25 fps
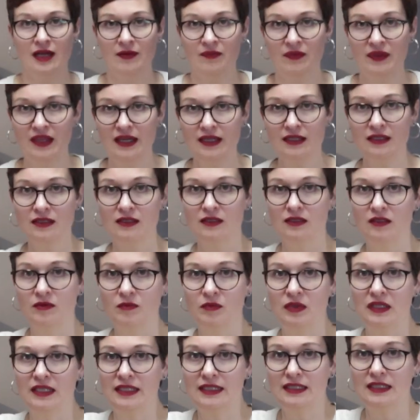I'm not yet
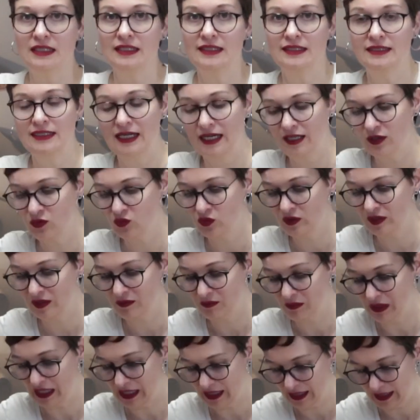completely done
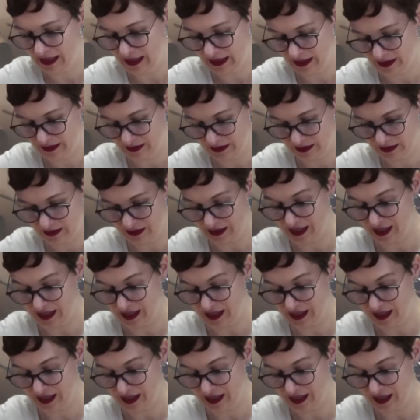with my